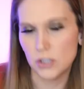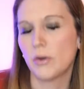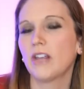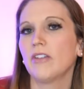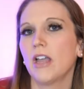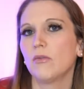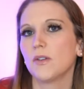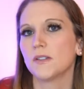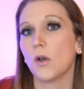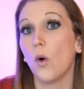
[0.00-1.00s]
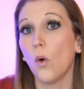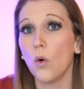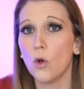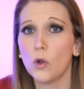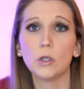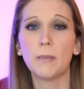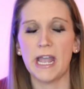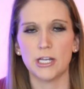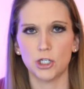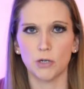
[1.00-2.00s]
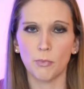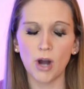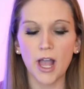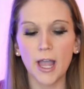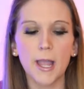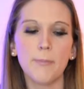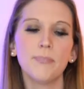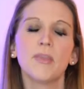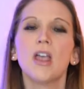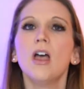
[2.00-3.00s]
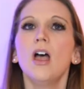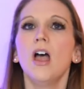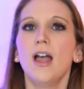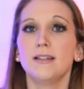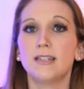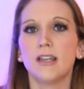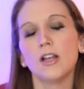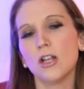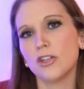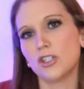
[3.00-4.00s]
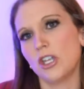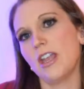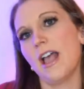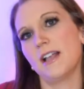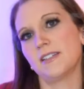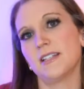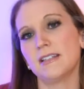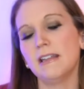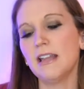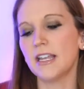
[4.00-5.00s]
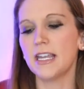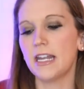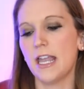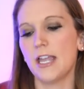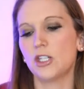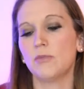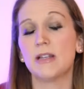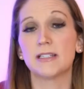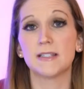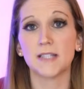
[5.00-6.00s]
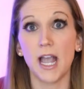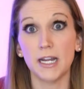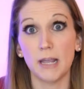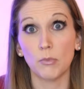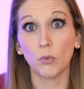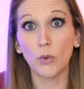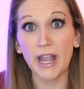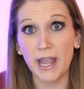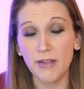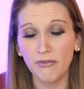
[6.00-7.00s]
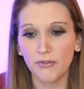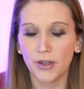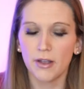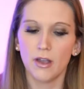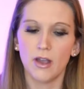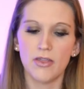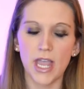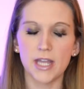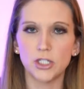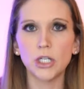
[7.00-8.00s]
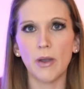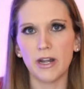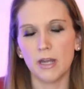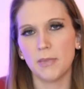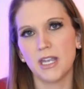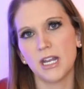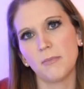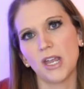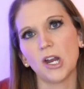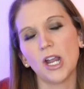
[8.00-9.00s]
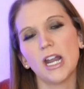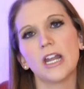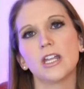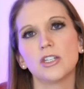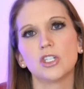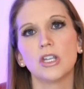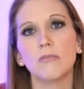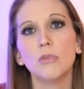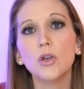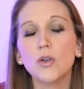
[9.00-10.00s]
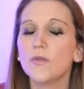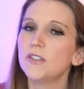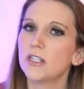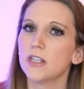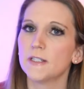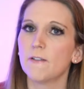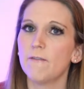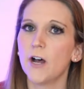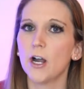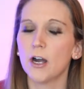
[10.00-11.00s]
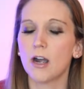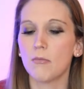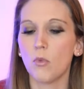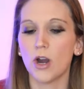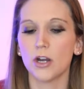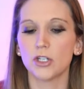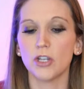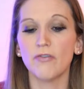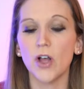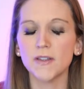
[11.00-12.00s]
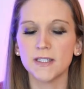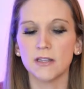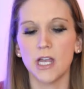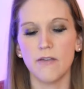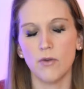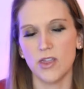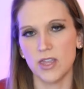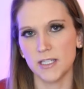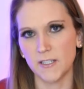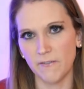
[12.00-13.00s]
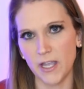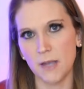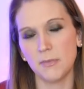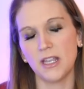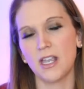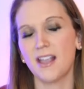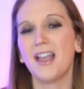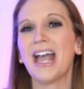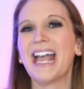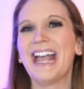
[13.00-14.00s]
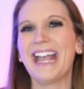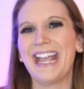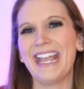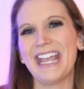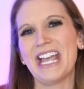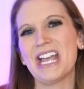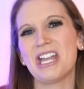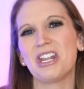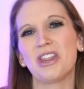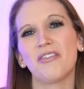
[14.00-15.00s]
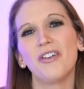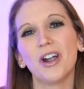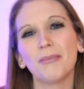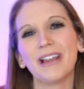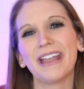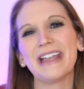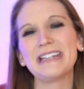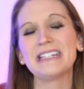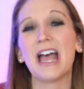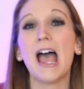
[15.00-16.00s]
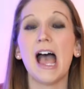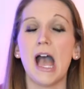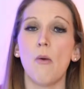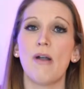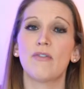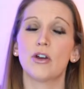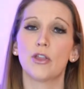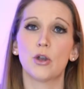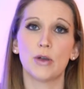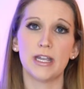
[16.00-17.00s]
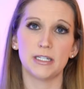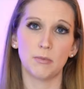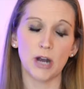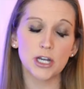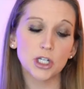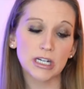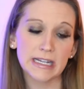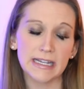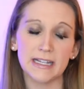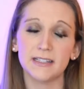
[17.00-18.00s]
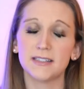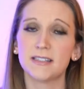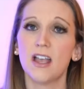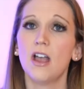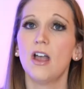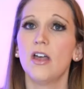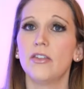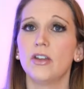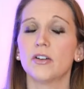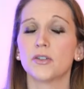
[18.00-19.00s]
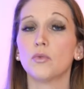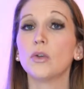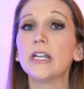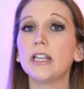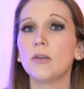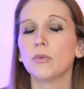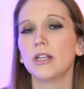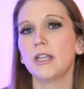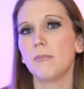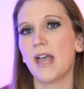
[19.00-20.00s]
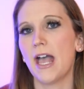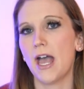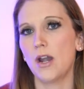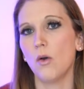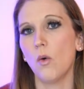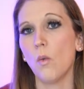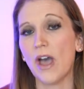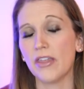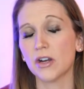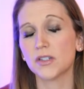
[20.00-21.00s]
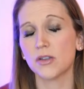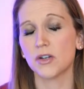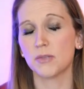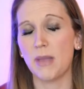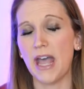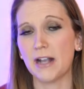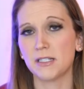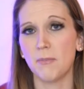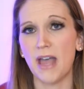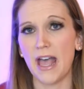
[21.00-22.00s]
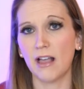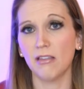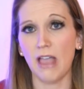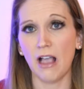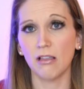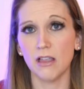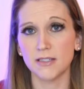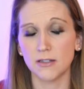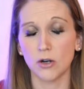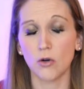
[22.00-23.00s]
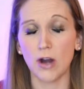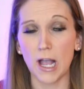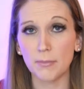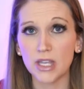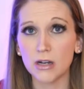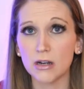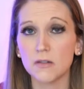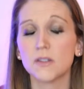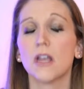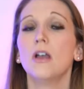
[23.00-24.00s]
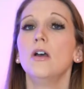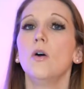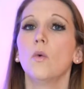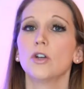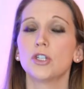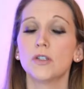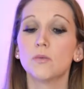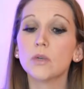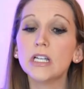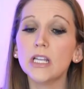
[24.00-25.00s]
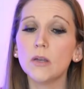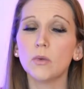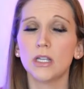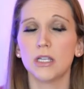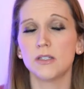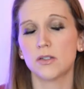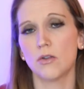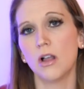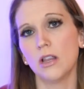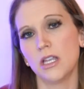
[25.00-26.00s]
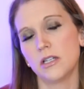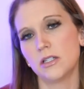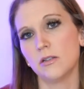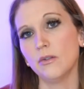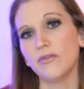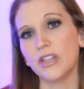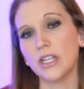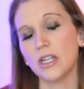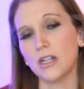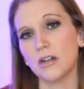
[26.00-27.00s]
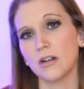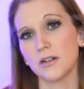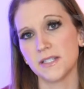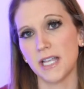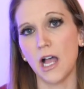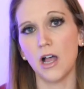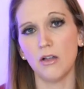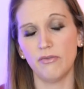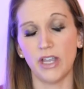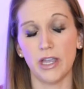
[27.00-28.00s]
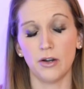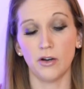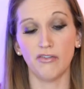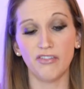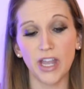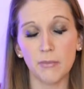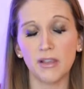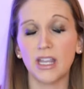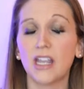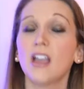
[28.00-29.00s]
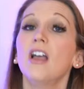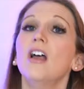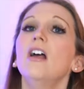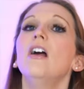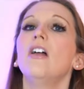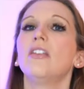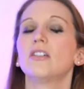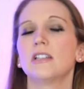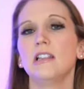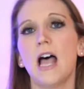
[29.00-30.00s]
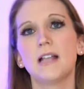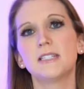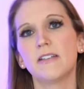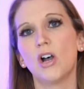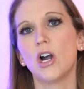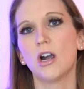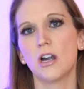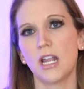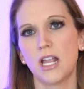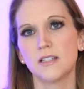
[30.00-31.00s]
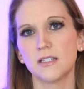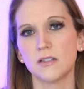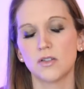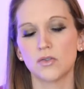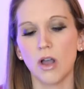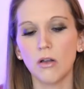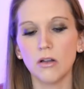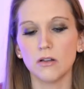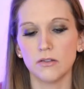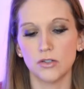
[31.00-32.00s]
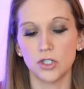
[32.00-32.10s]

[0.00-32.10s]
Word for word: twenty-five was old past your prime until she has this lucky day. She meets this guy named Rafe. They do end up getting married and she moves to this farm where she falls in love with his family and the farmland. However, the Great Depression hits. There's really, really bad weather. So there's back-to-back lackluster crop years where she's really, really struggling to feed herself and her family. There's lots of heartaches and struggle.